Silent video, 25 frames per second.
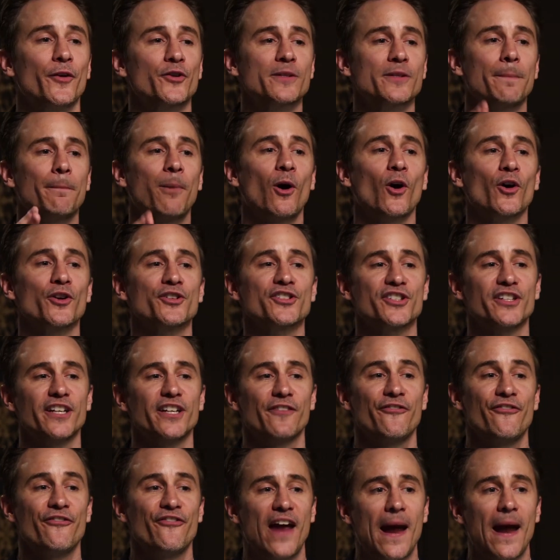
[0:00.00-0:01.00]
There's a person,
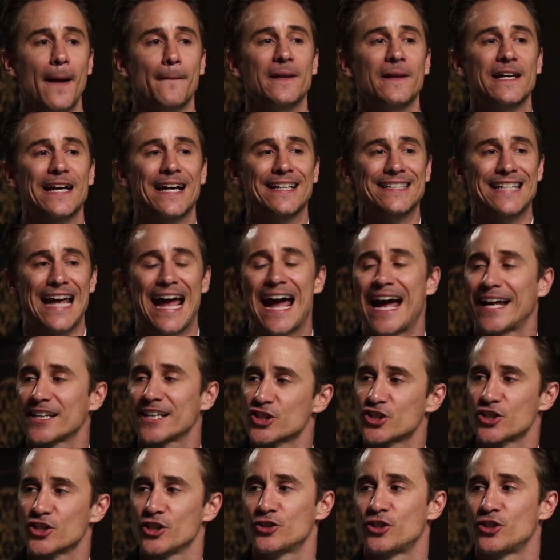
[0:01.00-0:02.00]
a family
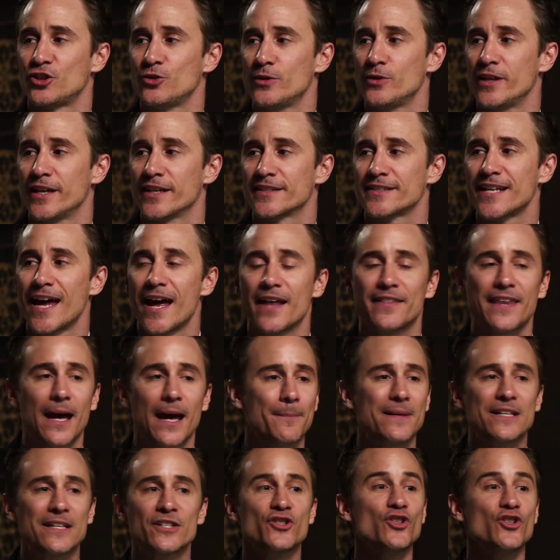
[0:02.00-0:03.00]
attached to this.
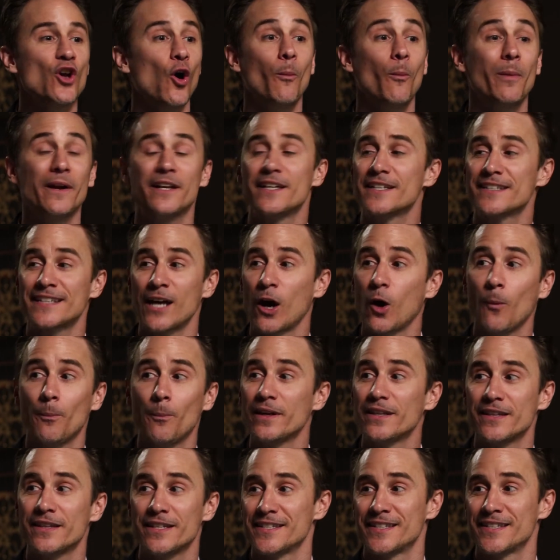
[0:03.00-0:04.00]
That means nobody is
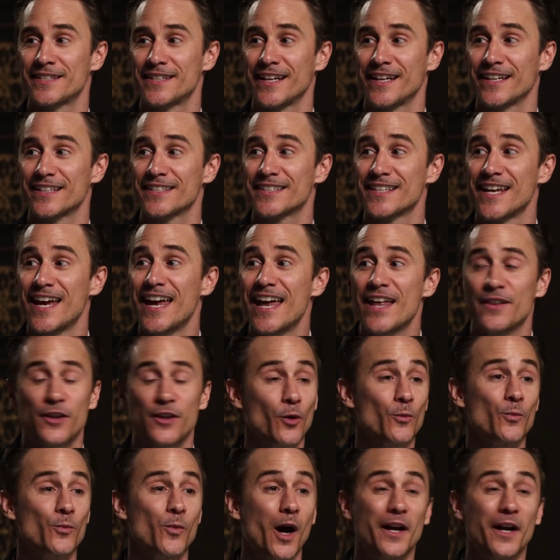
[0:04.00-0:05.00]
helping these things.
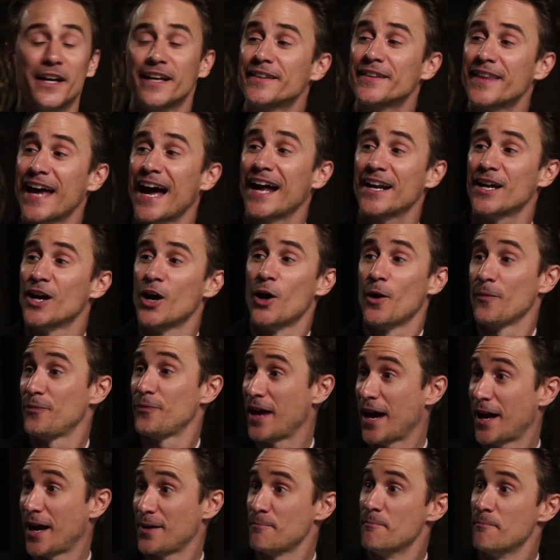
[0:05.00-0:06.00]
They're running
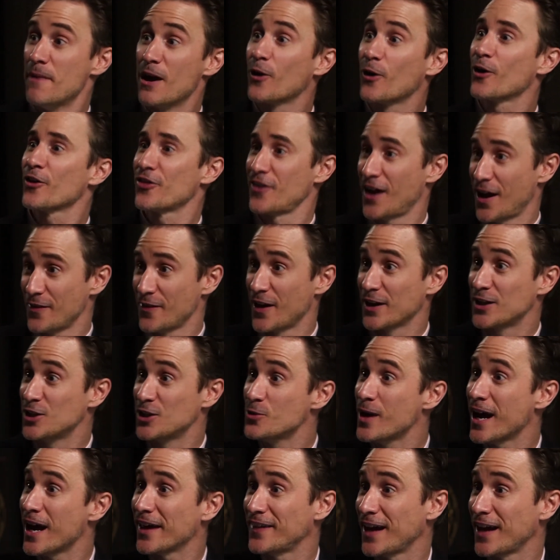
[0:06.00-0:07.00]
that marathon, like
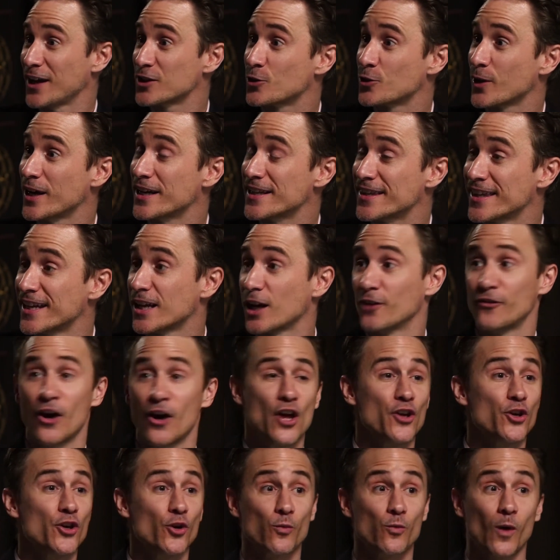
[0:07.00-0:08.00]
you had that great thing of,
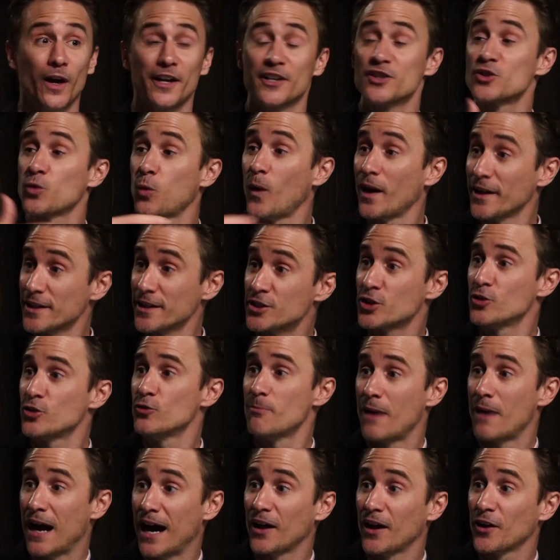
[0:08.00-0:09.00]
you're running
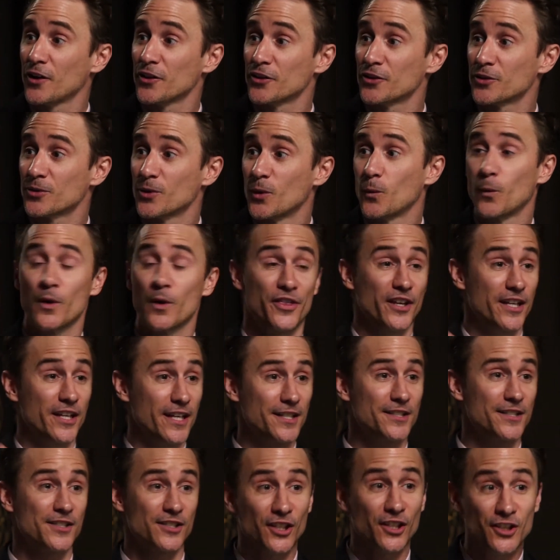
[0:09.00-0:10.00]
22 miles with an
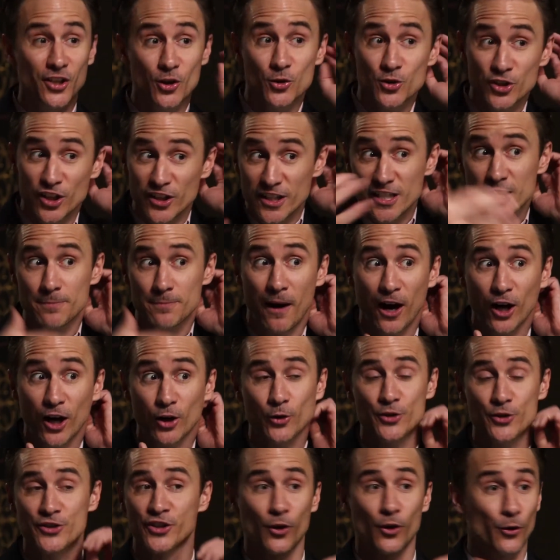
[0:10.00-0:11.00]
institution. These
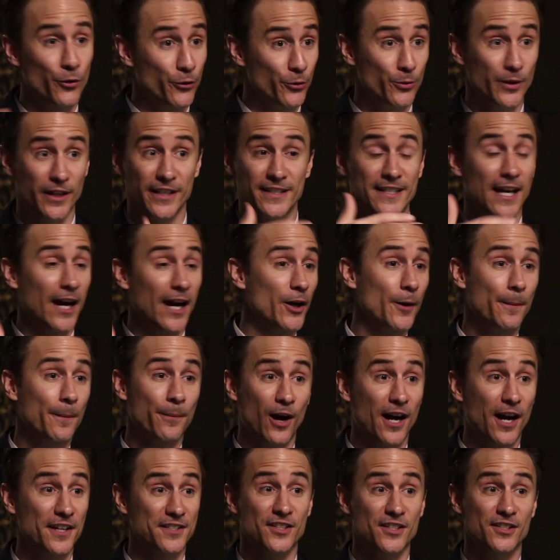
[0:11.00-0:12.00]
borrowers go through an entire
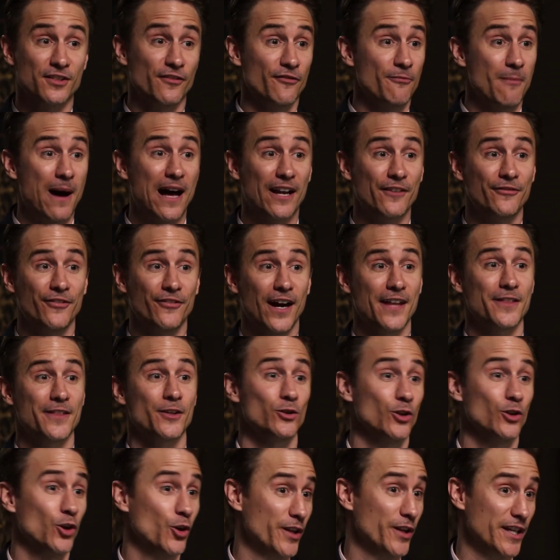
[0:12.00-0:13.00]
process of modifying
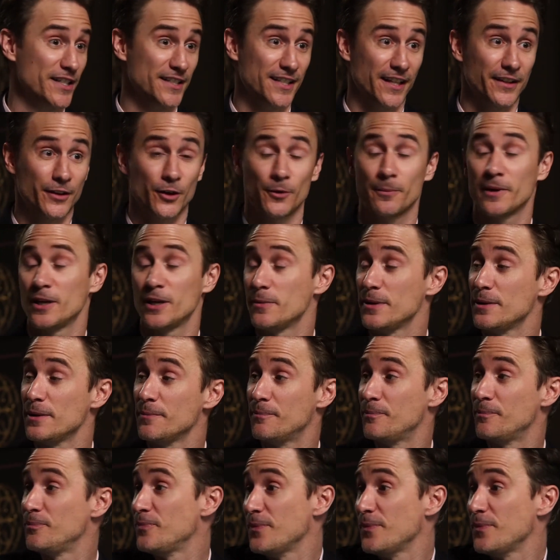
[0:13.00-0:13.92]
their loan. They said they're going to be